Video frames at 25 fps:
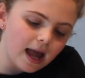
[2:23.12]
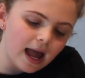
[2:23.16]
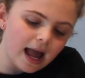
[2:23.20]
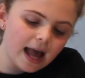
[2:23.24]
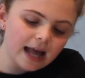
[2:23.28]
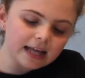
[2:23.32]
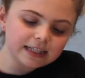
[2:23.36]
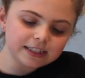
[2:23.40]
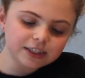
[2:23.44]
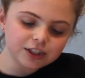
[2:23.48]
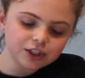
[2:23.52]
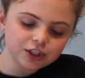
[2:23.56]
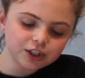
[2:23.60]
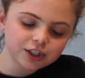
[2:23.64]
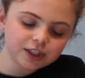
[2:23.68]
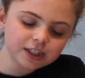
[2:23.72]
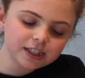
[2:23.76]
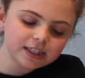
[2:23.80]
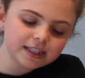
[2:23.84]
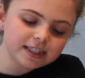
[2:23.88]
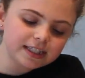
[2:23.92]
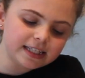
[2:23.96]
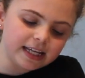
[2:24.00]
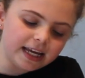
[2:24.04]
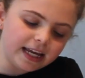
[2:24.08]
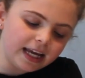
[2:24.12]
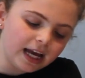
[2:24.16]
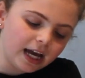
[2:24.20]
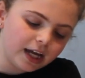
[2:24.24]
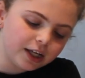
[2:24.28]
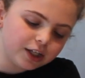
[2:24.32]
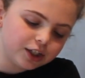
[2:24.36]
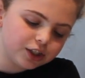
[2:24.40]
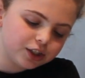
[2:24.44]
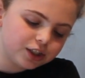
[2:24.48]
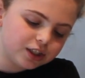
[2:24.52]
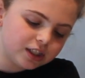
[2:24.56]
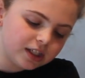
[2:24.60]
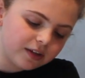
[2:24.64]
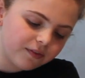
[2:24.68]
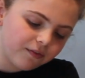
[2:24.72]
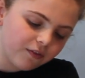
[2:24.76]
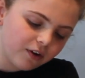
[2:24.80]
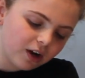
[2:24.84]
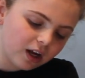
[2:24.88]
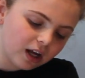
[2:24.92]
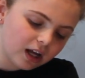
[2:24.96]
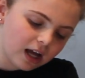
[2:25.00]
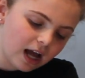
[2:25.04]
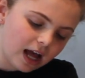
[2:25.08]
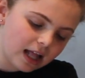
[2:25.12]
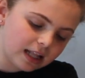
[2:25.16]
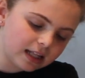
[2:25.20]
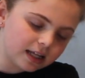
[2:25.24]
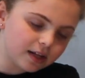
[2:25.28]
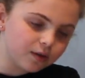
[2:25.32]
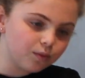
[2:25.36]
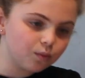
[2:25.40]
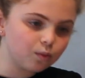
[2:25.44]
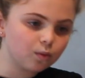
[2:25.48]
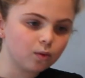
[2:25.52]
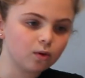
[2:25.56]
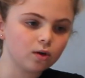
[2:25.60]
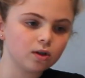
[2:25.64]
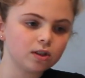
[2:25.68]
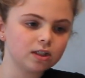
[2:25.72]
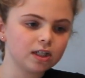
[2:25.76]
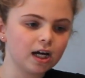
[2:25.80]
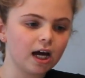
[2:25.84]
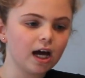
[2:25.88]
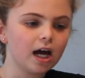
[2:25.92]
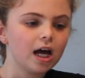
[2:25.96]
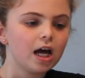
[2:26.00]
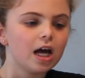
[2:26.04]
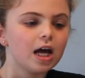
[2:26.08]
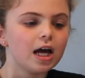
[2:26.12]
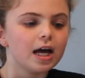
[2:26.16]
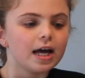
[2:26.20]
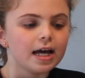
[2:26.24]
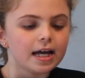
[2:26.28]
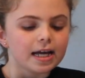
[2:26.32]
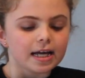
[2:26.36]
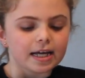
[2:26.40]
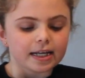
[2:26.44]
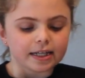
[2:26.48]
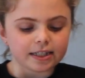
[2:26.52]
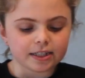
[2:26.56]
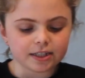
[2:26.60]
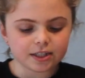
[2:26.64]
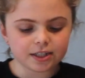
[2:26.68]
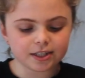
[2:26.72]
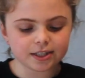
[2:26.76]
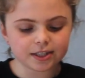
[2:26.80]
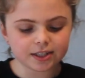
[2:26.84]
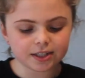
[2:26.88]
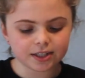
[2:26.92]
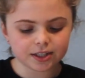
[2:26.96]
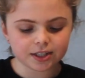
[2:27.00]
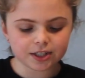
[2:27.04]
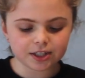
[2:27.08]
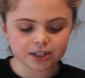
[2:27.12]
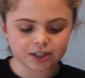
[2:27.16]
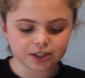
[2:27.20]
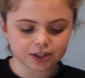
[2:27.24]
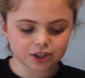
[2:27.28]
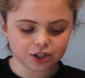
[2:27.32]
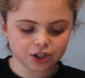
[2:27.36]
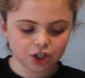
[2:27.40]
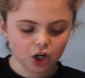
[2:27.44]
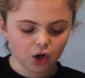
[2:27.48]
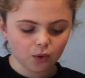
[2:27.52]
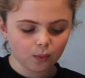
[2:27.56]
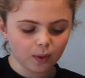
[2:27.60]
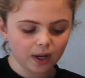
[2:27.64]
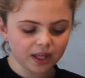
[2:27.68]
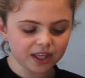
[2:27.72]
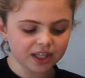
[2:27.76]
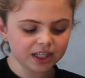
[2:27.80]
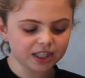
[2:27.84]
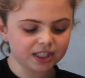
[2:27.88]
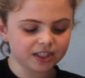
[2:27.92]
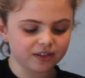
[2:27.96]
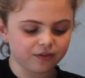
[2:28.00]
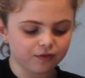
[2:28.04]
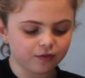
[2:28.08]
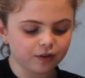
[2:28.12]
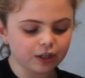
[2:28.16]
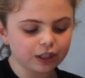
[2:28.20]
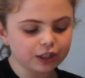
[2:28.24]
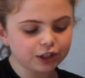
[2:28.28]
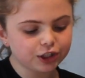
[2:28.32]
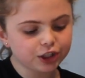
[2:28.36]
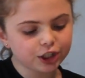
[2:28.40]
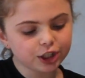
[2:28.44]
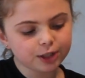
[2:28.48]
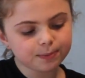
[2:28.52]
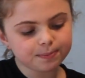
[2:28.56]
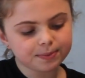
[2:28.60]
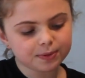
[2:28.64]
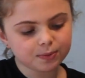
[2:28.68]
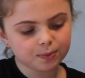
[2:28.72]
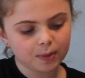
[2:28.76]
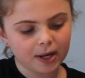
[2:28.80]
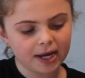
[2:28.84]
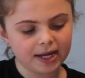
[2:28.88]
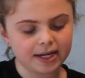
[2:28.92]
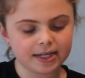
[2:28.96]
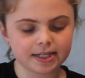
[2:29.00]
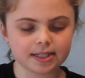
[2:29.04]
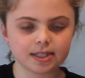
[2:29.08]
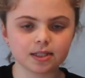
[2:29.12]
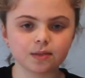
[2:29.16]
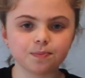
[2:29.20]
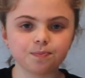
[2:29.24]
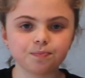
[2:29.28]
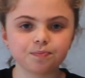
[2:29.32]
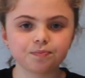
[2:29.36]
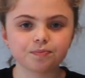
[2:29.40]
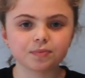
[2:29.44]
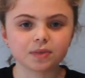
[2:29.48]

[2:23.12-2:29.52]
As you can see, I used different coloured water to show where the different tubes went.